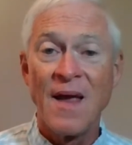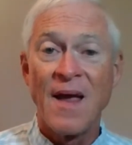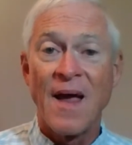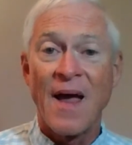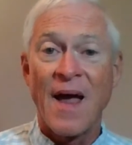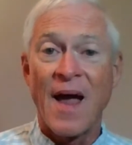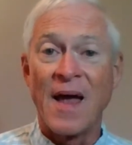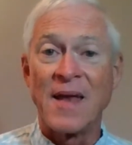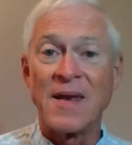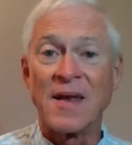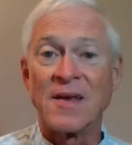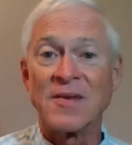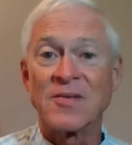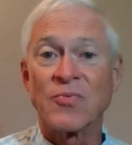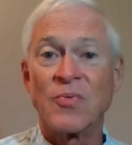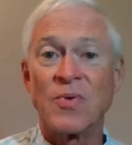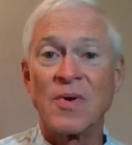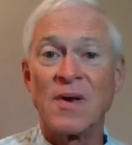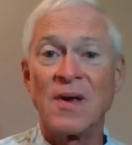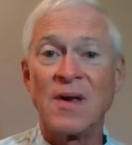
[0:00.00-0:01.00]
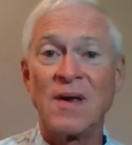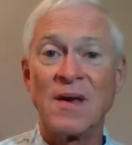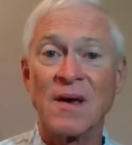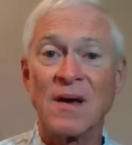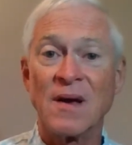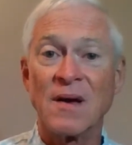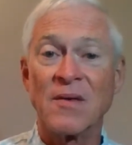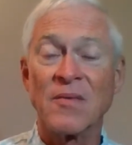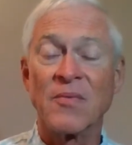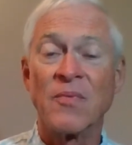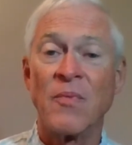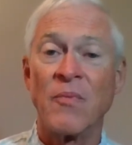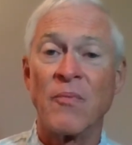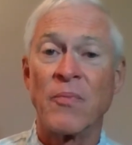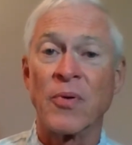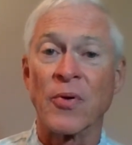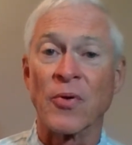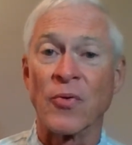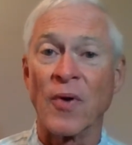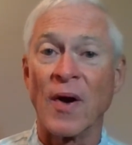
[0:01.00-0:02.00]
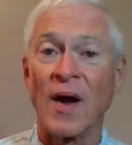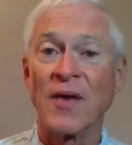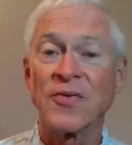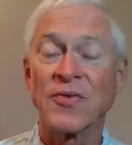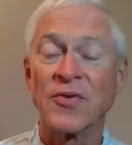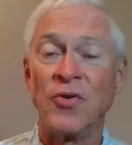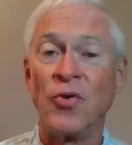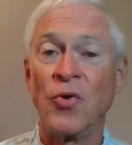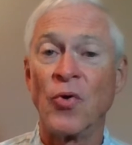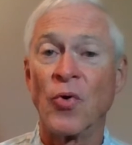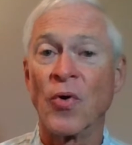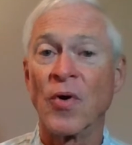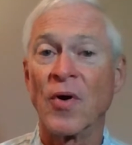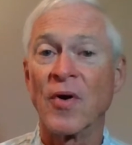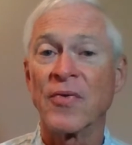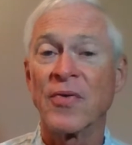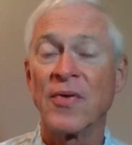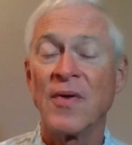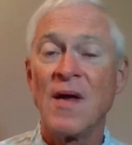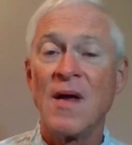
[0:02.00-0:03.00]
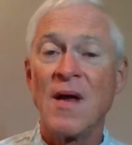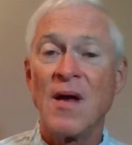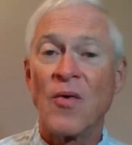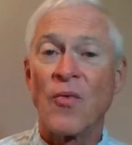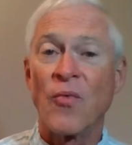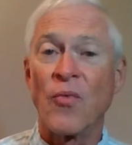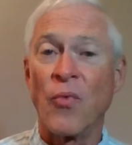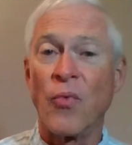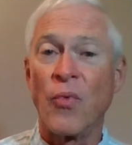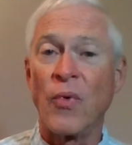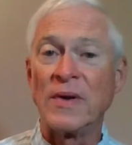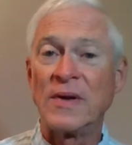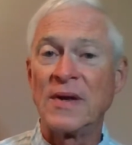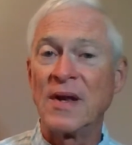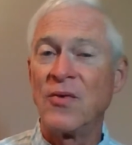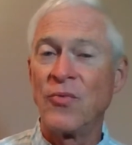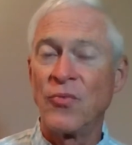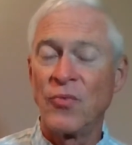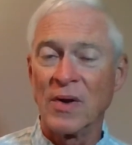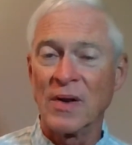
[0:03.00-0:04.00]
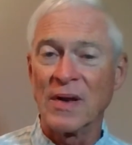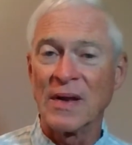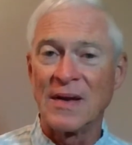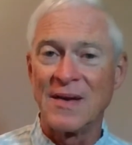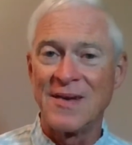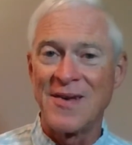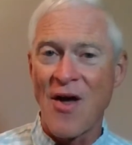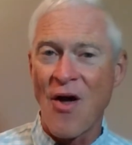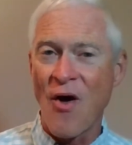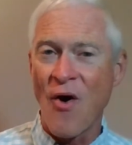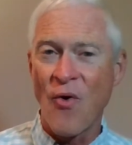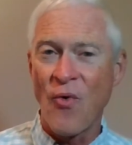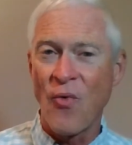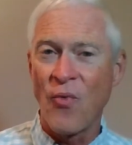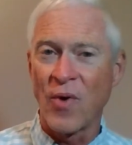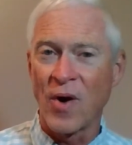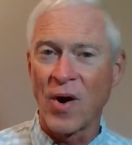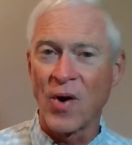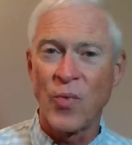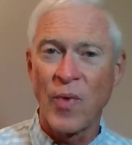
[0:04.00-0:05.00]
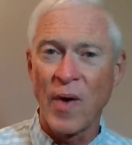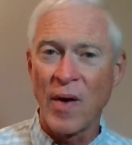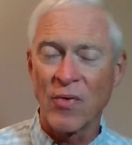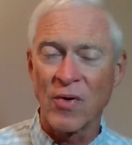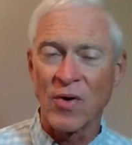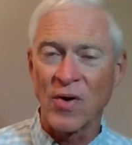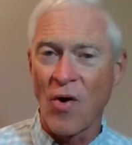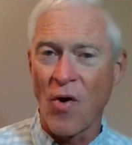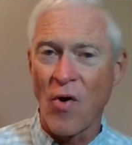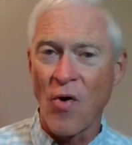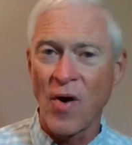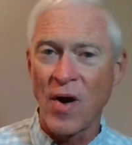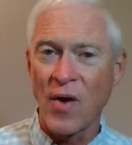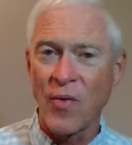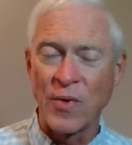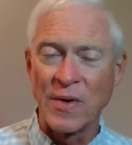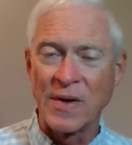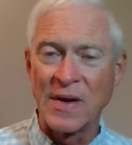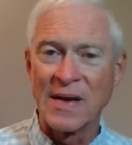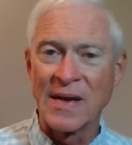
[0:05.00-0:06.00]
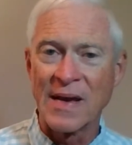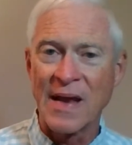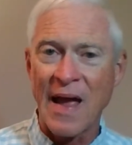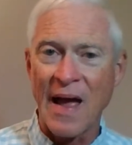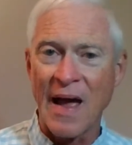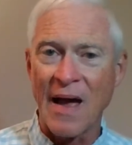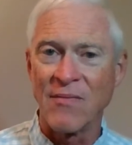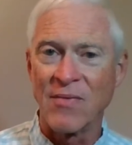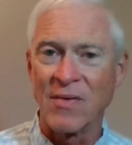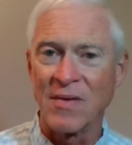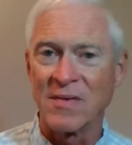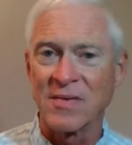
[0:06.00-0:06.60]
And as we progressed north, we didn't really know where we were going. We didn't have a